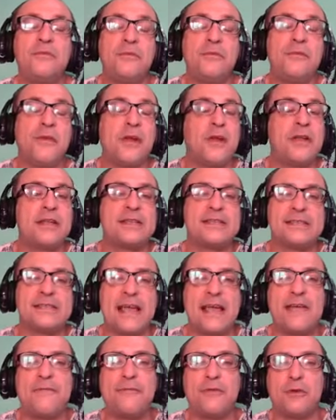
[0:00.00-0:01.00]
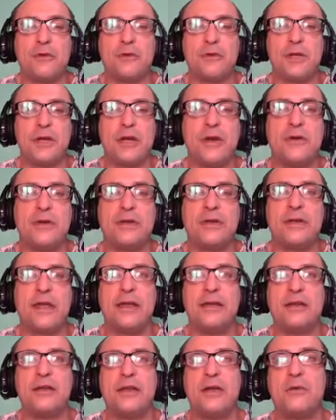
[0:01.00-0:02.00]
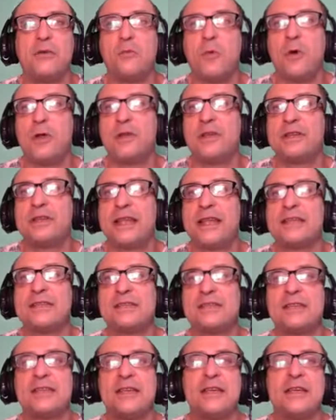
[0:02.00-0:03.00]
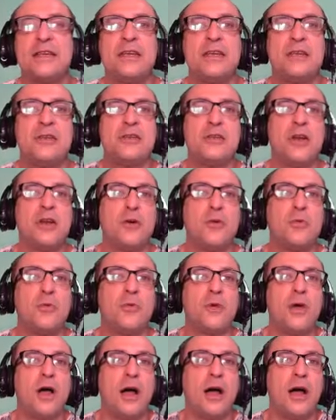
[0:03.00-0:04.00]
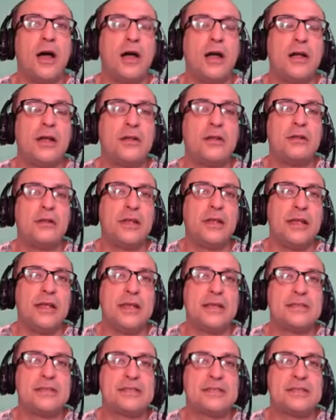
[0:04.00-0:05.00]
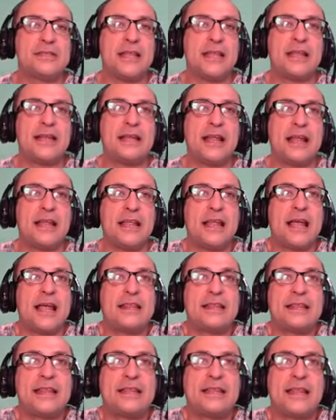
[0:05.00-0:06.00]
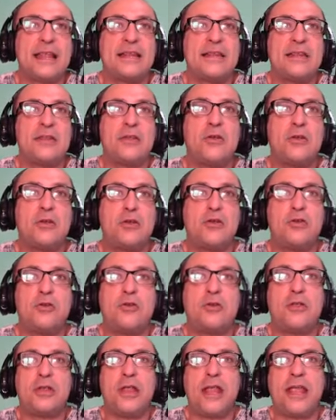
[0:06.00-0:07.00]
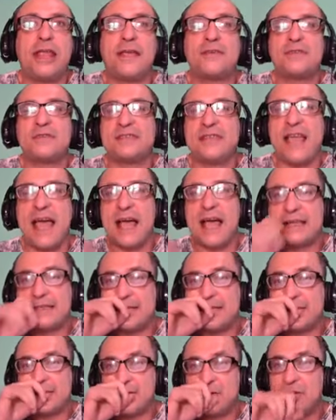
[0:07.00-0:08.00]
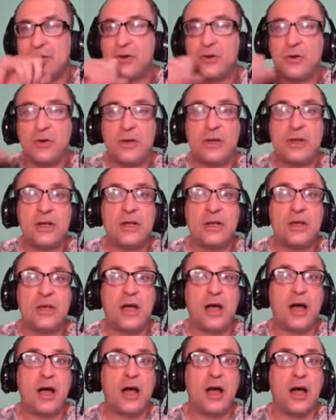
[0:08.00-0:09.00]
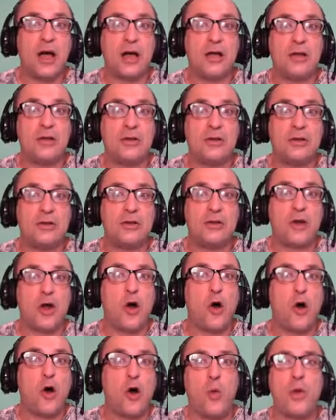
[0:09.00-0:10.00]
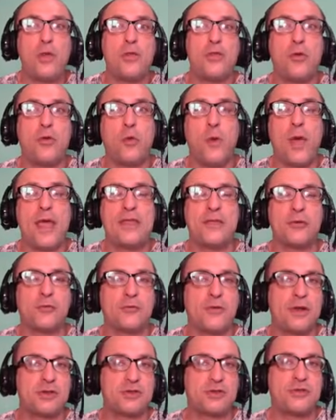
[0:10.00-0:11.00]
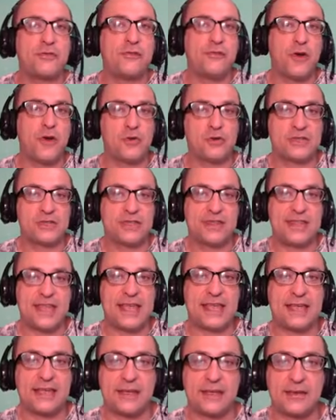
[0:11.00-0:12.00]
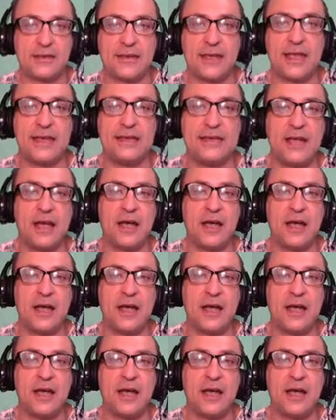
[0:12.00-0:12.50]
very insightful, and one of the things, is that I think that it gives us access to, the way the Russian folks think. And,